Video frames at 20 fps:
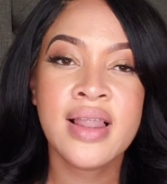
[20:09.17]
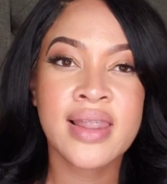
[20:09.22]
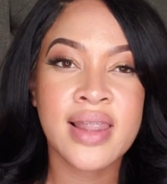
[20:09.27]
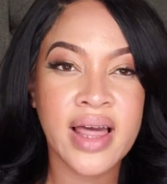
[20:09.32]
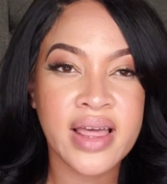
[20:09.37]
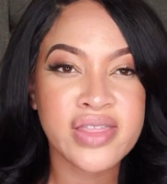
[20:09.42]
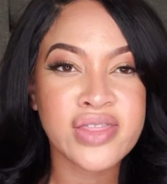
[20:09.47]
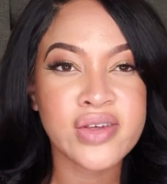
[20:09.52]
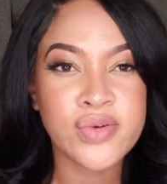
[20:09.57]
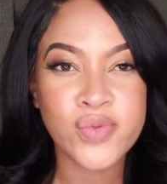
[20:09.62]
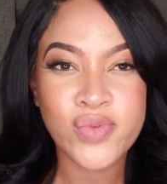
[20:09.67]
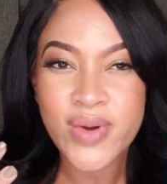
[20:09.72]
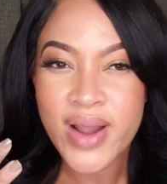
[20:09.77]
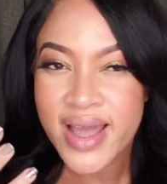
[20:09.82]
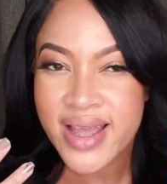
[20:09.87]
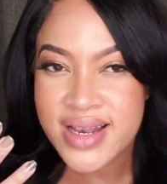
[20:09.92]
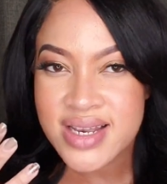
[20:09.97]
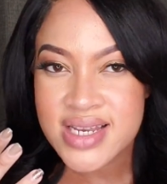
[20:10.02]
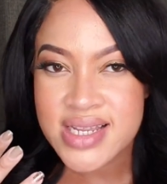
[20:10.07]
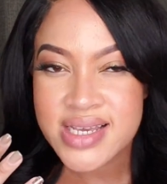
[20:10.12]
like the
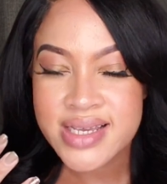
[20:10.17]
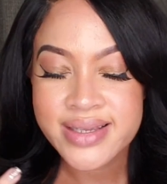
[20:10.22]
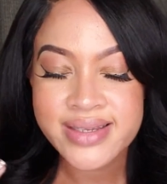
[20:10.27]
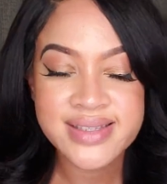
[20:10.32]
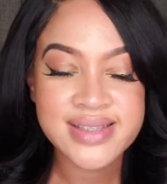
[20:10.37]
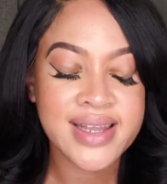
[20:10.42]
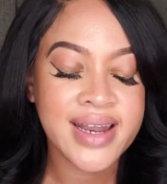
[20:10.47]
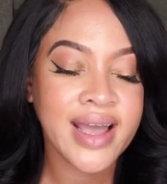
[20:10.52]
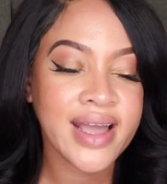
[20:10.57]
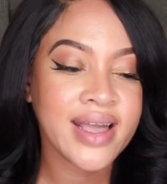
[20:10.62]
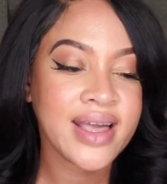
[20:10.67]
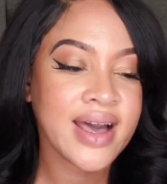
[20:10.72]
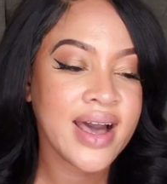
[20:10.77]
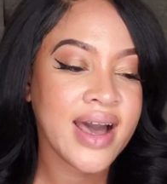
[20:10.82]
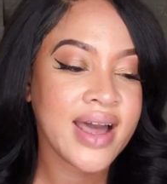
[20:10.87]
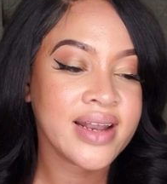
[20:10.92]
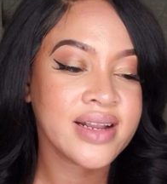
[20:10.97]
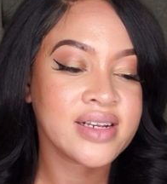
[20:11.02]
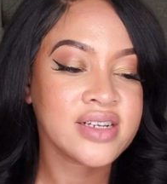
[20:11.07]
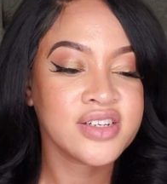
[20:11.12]
redness that I
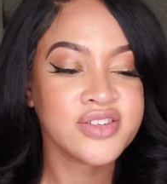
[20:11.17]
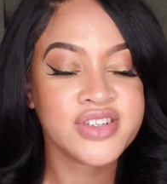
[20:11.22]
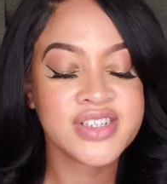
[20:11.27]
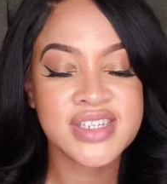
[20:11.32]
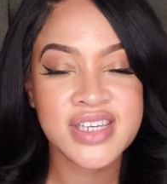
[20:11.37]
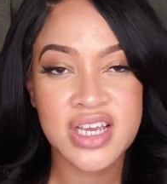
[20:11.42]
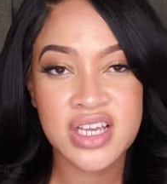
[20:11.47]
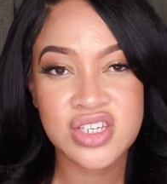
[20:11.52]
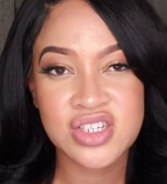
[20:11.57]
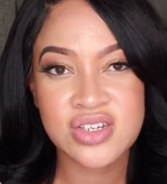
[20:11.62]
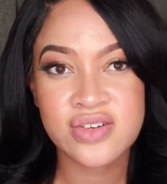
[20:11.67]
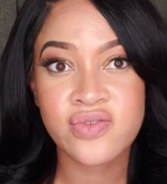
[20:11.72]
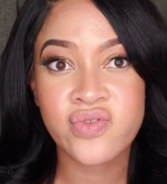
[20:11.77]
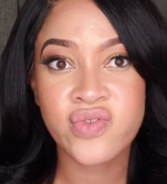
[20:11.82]
got and irritation